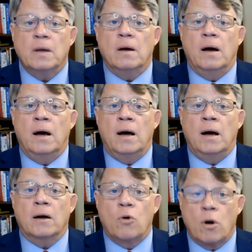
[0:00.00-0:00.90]

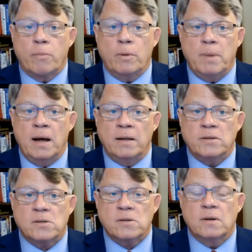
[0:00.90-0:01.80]
corporate
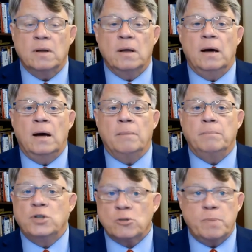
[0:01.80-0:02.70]
bonds
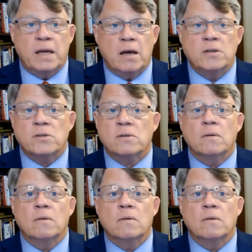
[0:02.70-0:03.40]
just because